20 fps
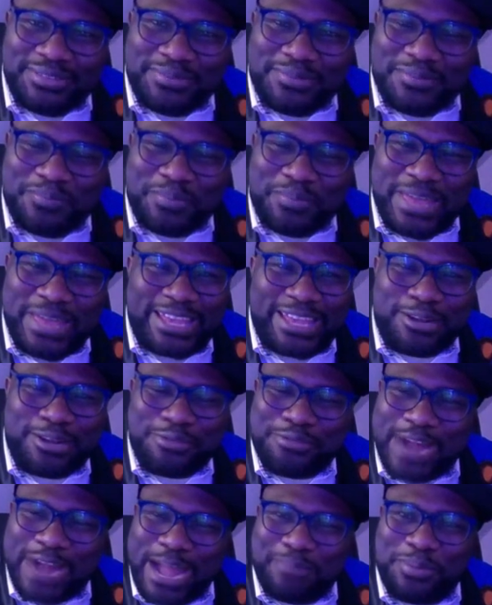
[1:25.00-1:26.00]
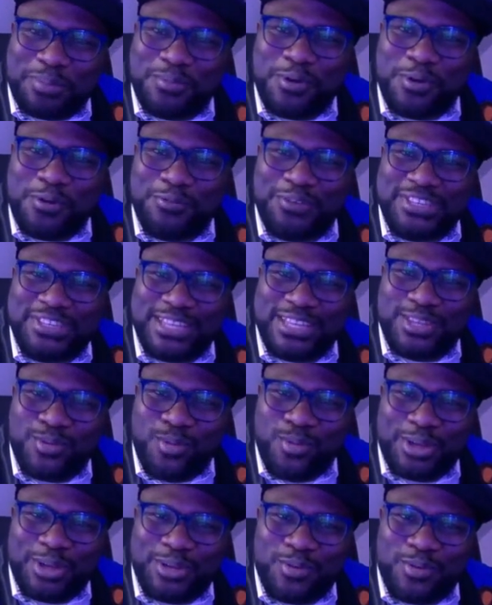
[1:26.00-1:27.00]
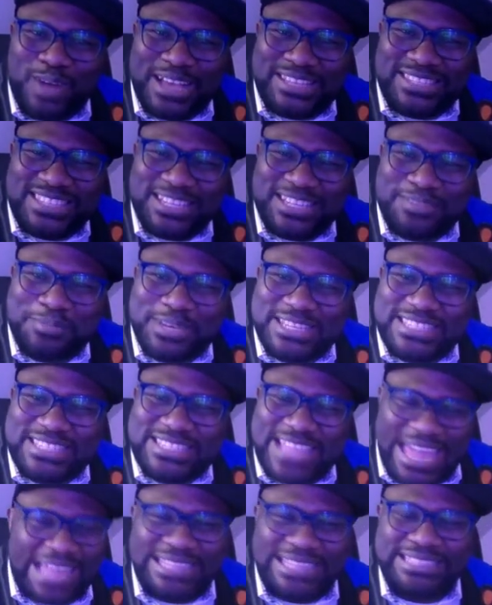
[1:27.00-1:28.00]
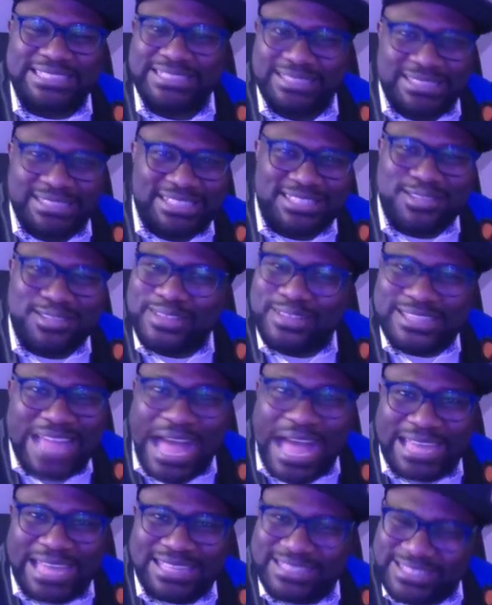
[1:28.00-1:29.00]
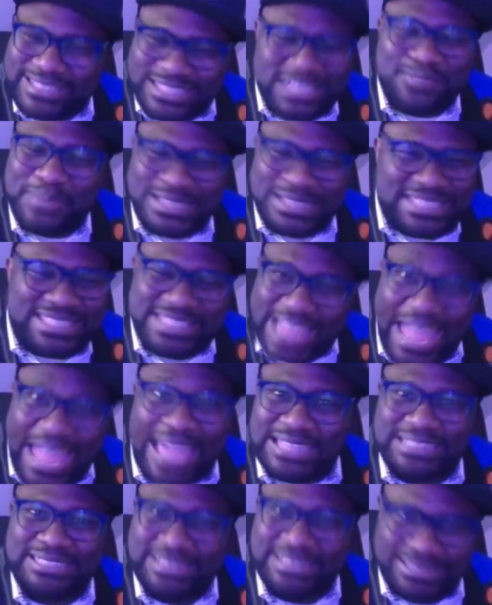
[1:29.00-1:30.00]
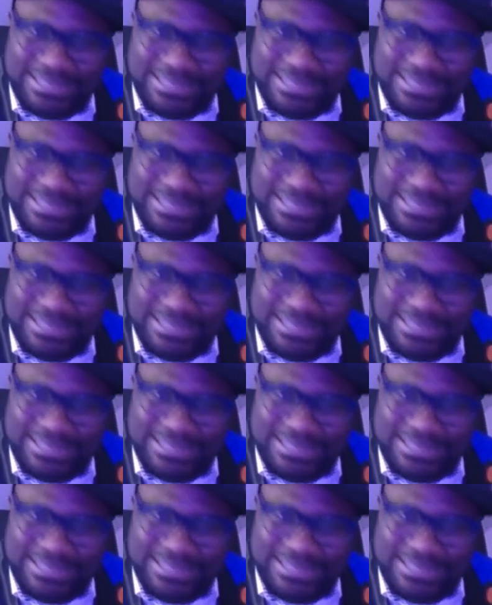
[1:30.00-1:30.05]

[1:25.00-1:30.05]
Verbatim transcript: Making crappy movies, and they wonder why cinema is dead. It's not dying, cinema is dead.